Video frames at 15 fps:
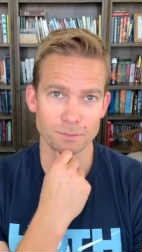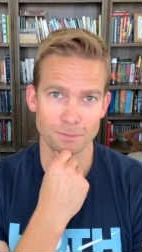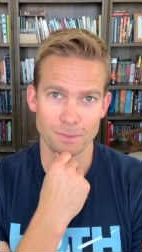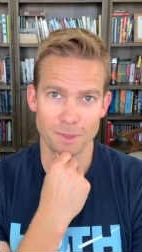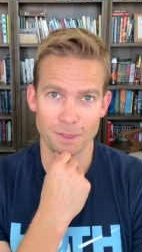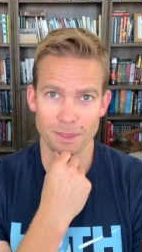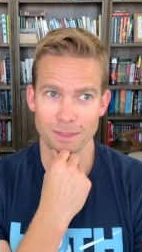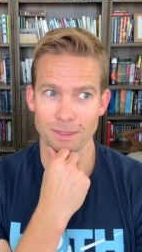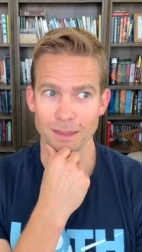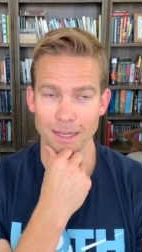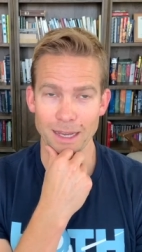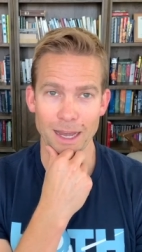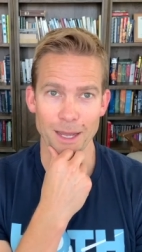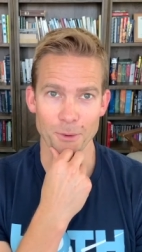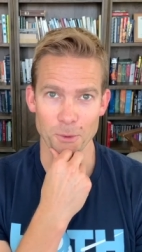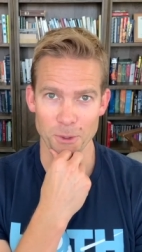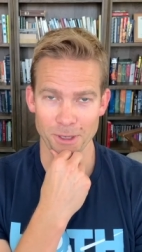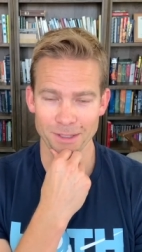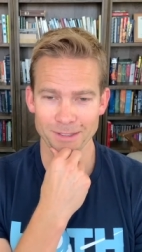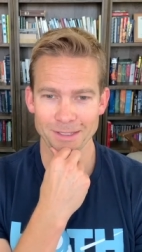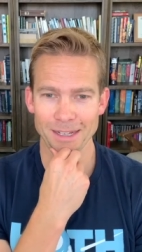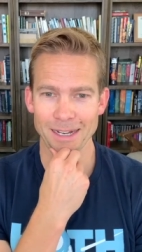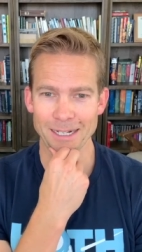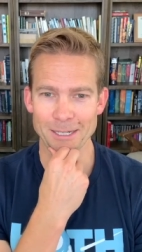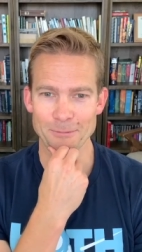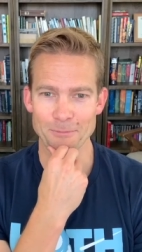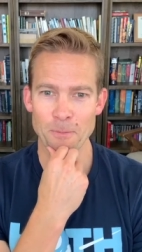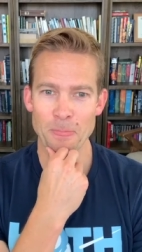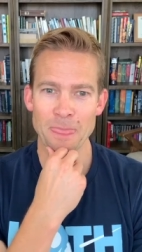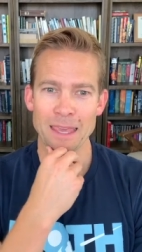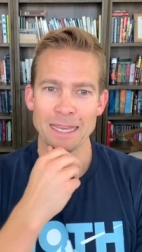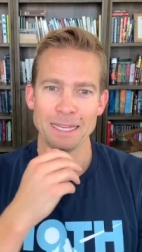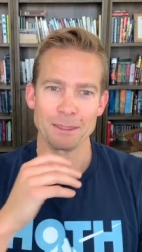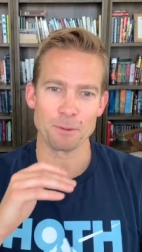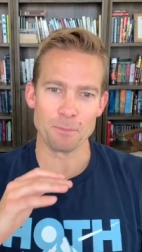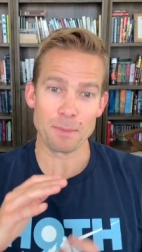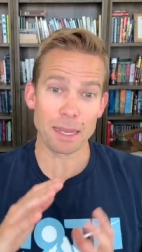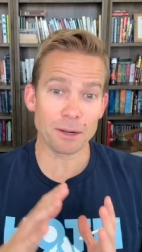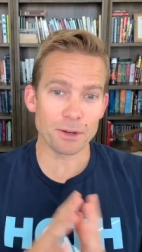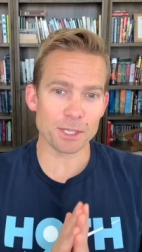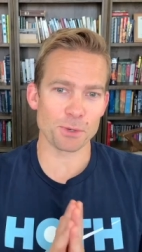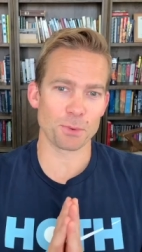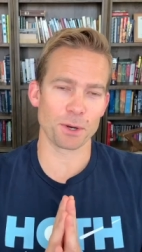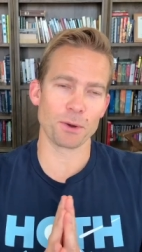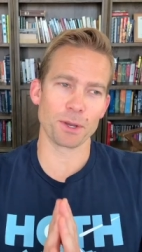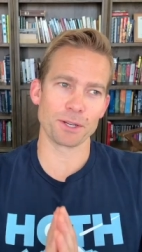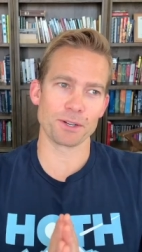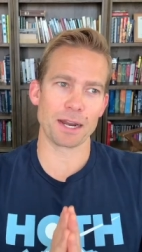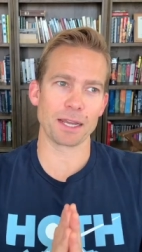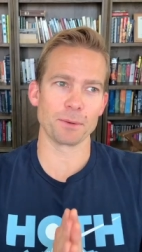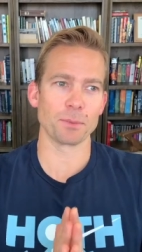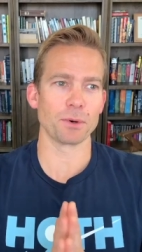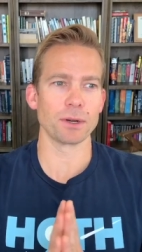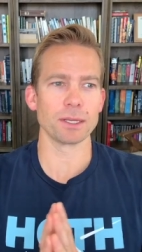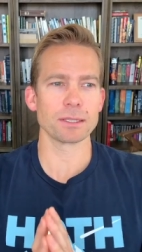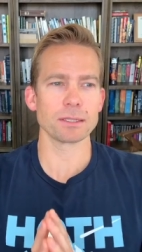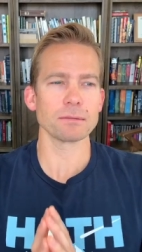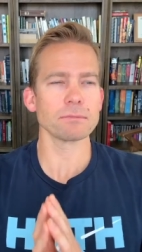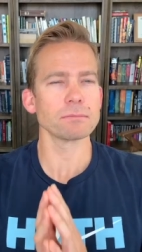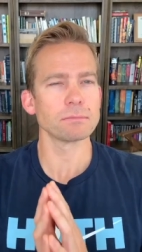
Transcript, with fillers: think I would. The main reason we're going Dragonborn isn't